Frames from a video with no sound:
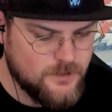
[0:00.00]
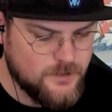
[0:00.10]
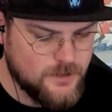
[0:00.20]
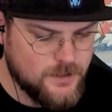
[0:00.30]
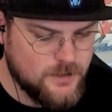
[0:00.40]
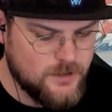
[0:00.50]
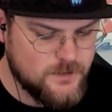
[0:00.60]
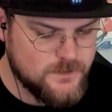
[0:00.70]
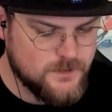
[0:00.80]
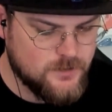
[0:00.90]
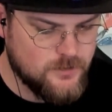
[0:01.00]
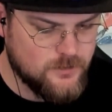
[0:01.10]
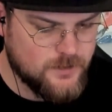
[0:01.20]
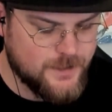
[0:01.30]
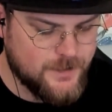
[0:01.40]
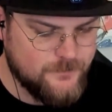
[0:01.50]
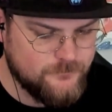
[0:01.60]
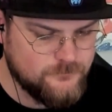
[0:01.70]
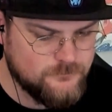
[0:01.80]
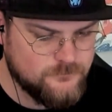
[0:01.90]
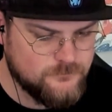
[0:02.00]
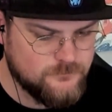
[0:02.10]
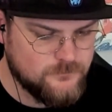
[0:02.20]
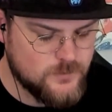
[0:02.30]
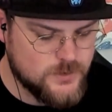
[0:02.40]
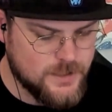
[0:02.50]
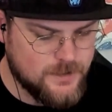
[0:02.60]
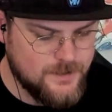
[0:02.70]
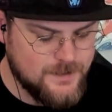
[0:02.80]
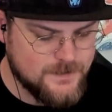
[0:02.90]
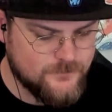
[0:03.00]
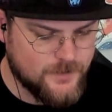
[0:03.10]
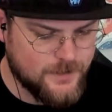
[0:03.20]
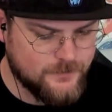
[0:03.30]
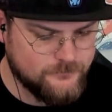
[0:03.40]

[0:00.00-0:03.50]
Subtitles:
There's a Curlia, which I think is fine.